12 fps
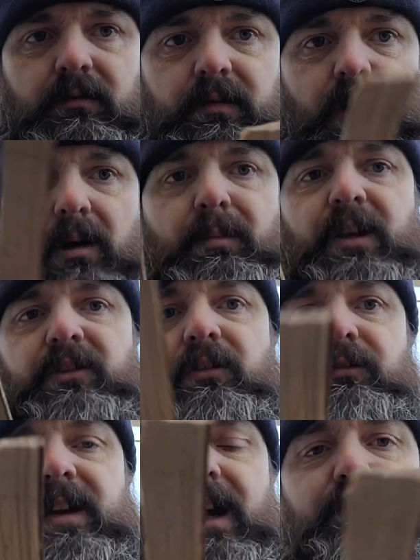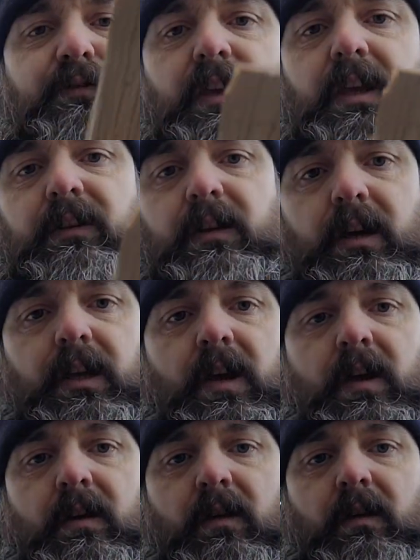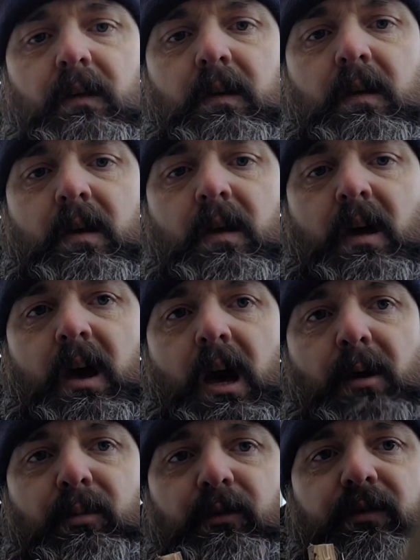that I baton down for kindling. I put